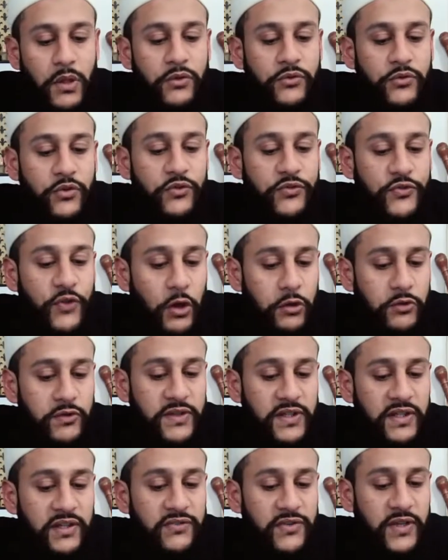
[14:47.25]
to
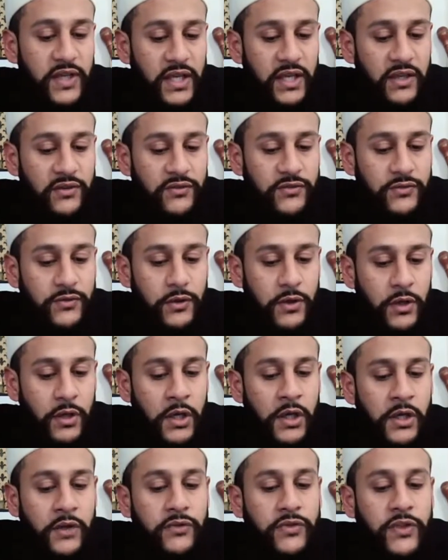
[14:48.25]
Socrates is
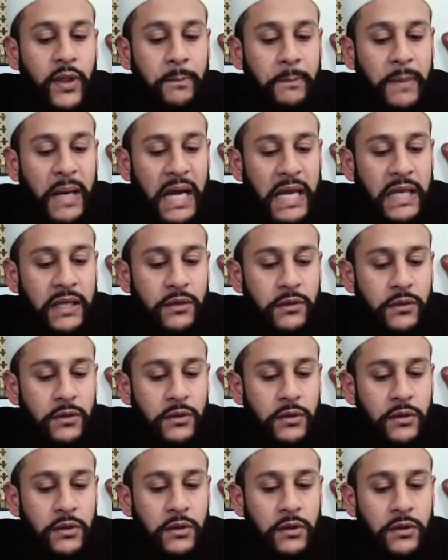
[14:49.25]
the mind,
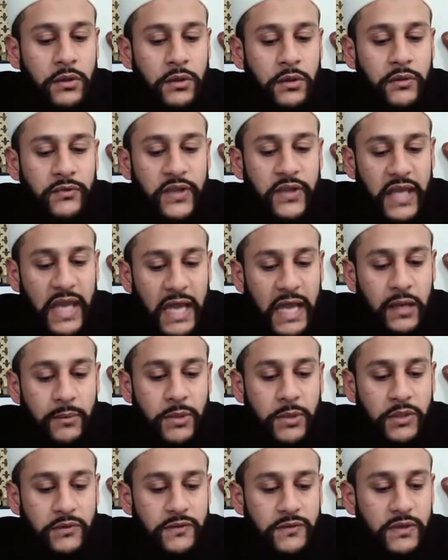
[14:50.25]
the
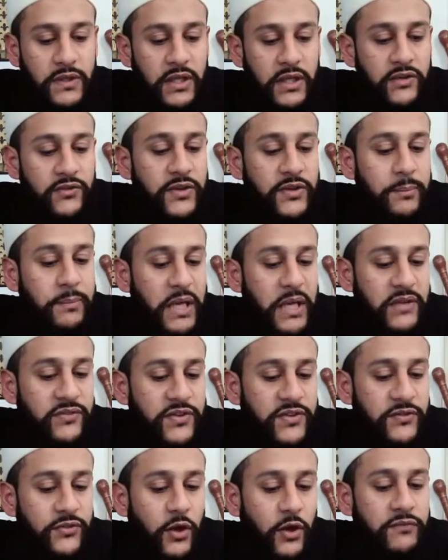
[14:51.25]
element is the
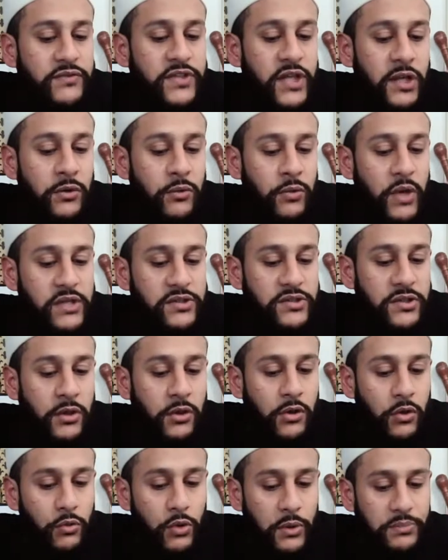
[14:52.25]
basis of generation
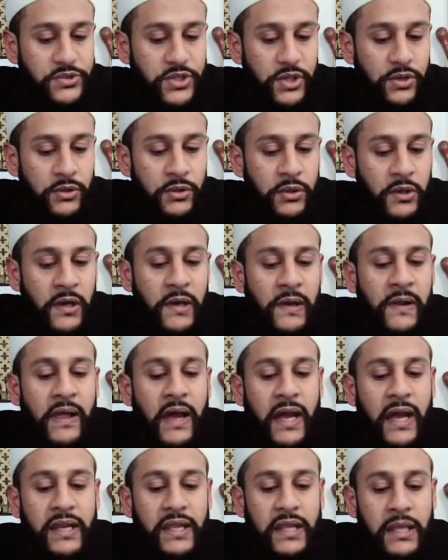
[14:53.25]
and corruption,
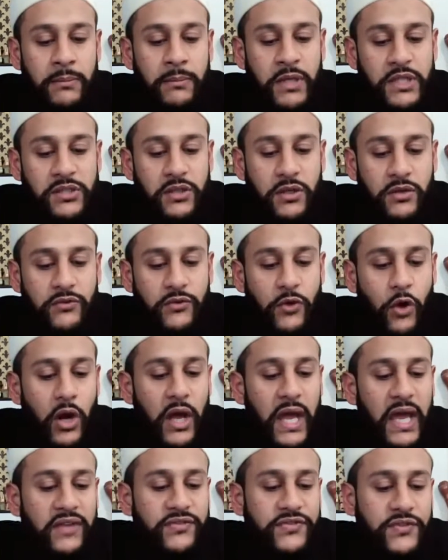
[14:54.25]
and images
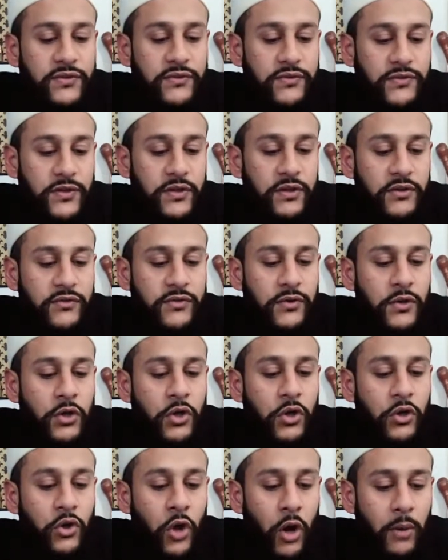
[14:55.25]
are essences,
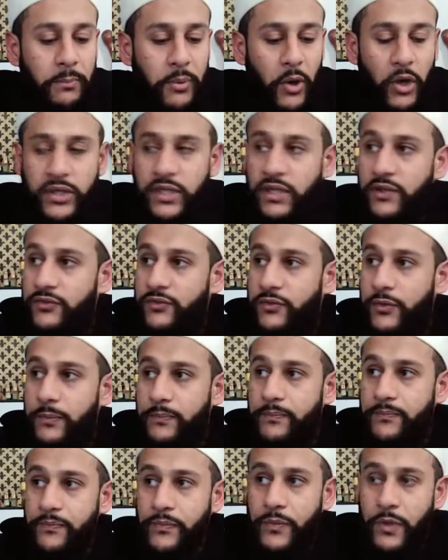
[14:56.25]
not bodies.
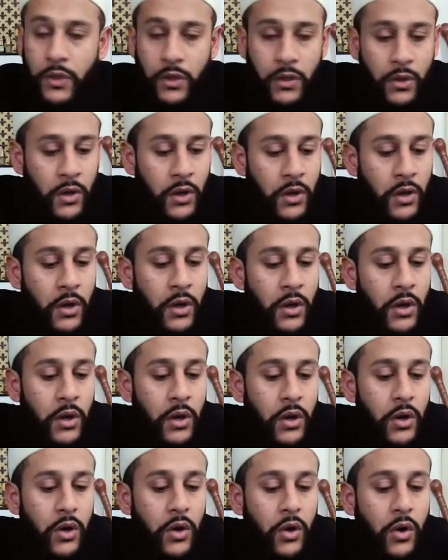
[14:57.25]

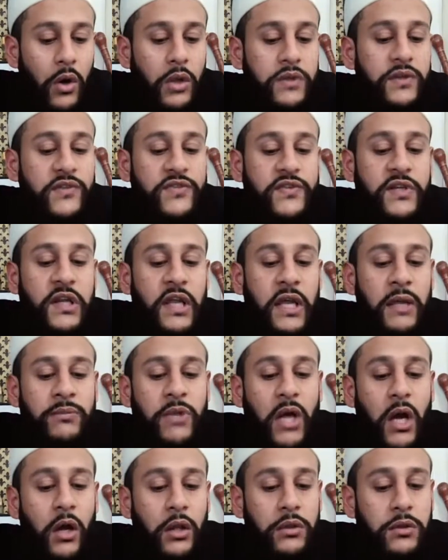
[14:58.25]
Others claim
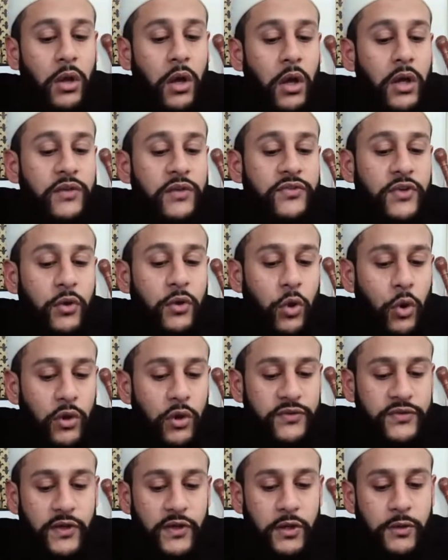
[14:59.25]
that Allah is the
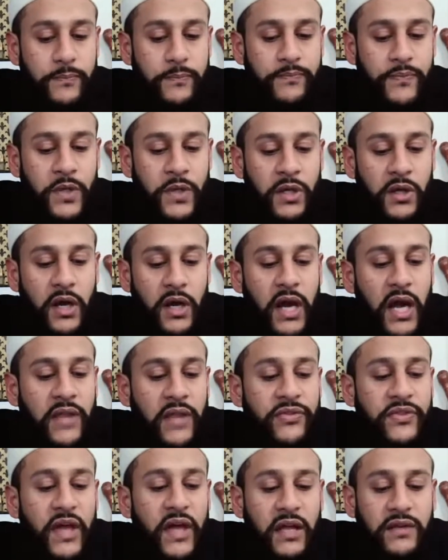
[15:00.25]
causer
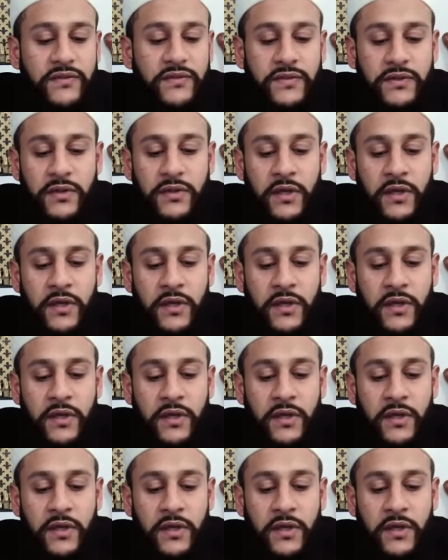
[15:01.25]
and that